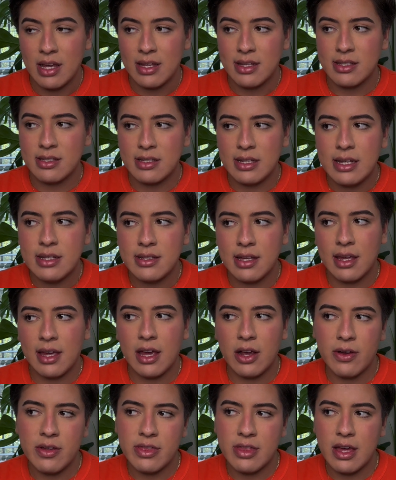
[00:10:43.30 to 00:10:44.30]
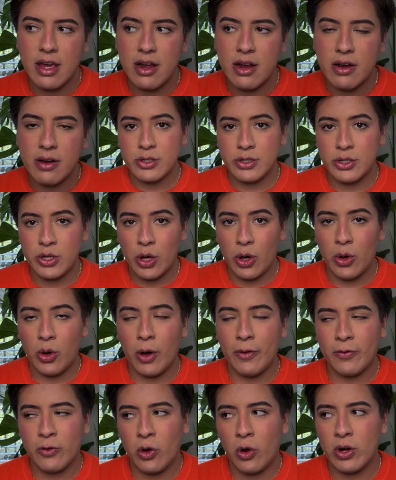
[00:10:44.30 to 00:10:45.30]
sneezing here and there. So
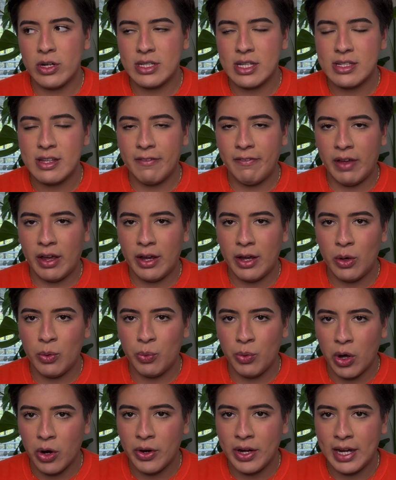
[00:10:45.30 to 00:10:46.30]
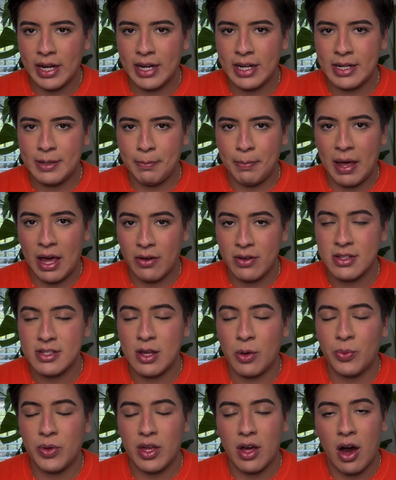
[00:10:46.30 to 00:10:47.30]
of course, as a very worried parents
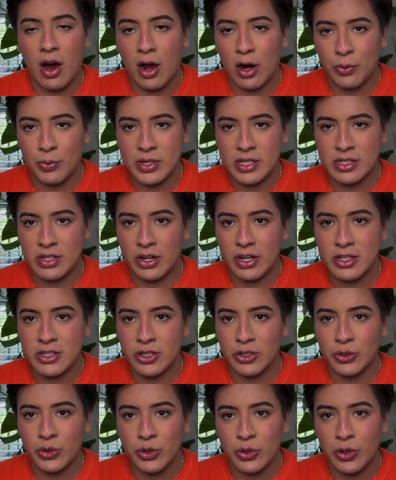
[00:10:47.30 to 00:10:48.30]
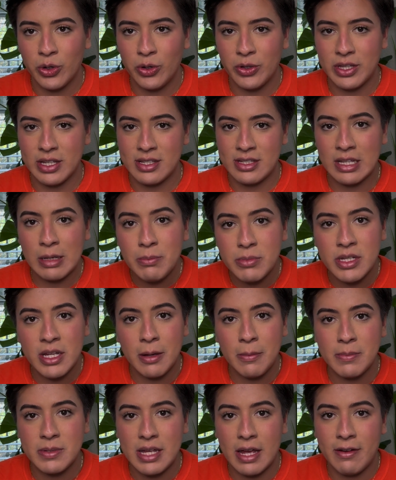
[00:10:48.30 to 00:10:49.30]
that we are, we started to Google the
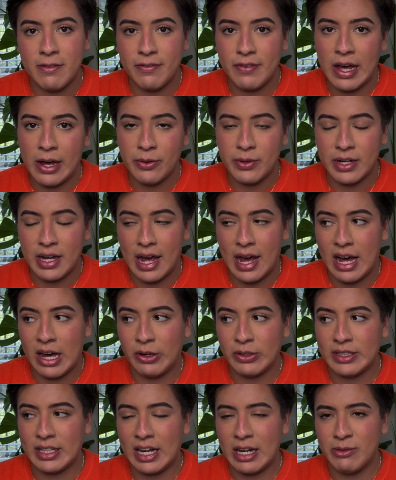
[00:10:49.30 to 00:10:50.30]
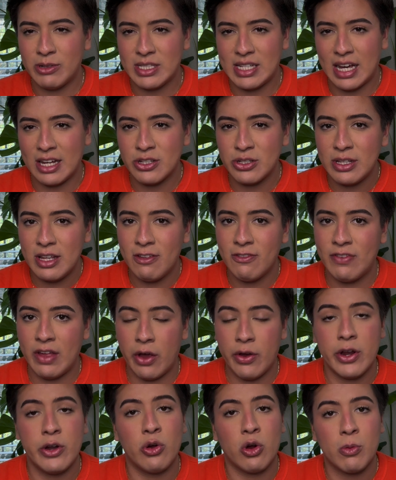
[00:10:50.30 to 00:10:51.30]
symptoms and found out that it was actually
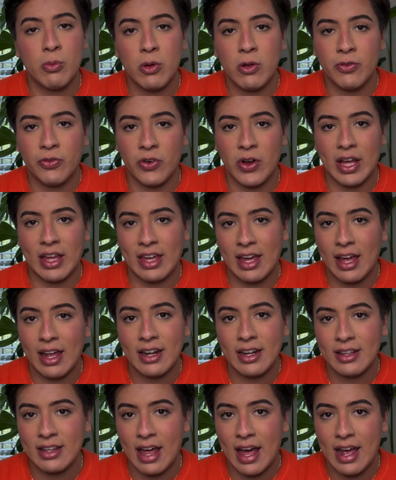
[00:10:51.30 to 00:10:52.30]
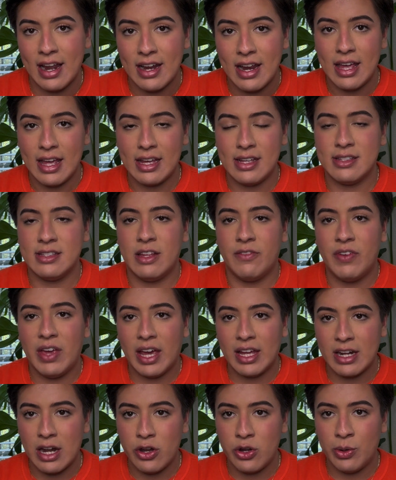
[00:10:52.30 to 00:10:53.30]
very normal for a kitten that is living
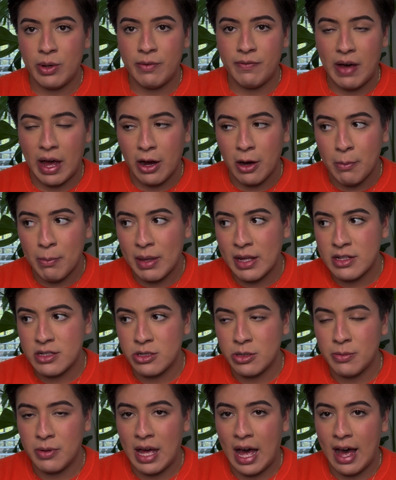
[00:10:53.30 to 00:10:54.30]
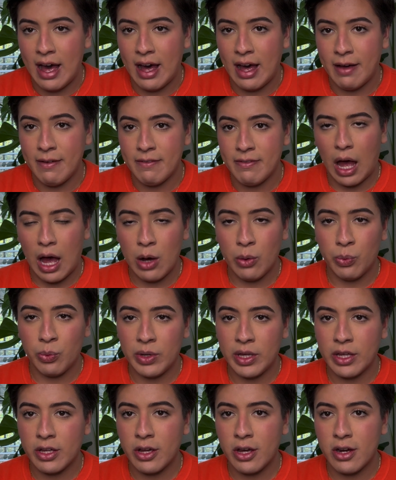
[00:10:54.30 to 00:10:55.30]
in a new environment to have a
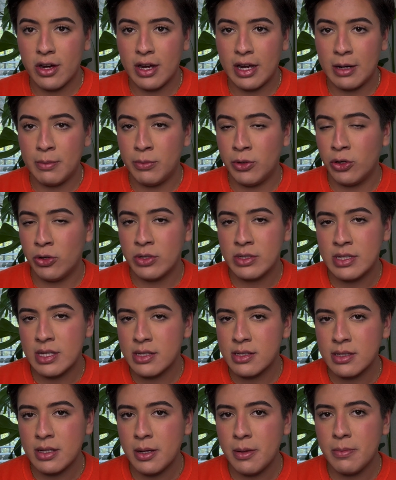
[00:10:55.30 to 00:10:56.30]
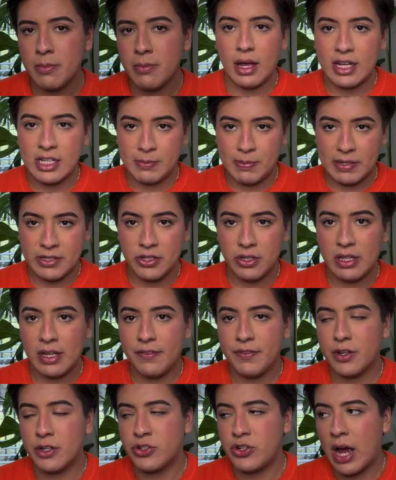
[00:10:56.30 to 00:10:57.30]
weaker immune system, especially
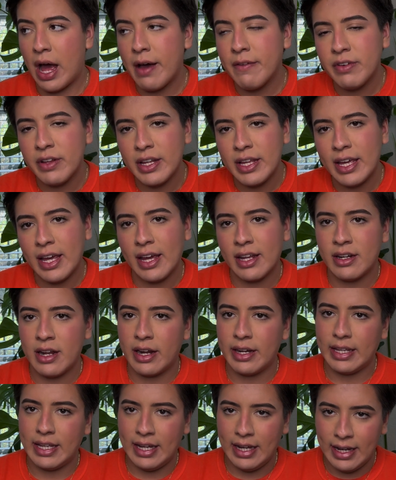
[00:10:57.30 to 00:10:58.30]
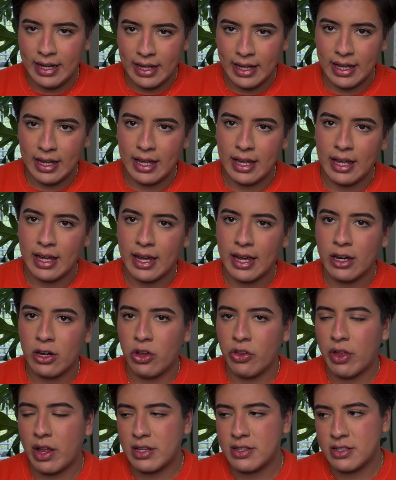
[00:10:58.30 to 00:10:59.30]
if they're traveling and not eating and
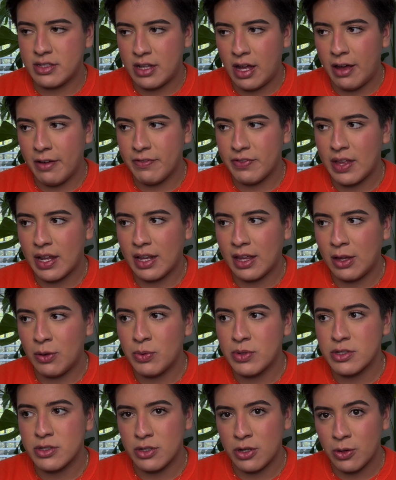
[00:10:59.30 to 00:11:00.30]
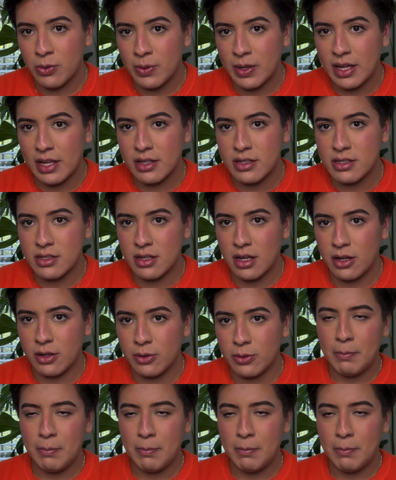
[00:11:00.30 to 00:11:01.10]
all that stuff that he was doing. So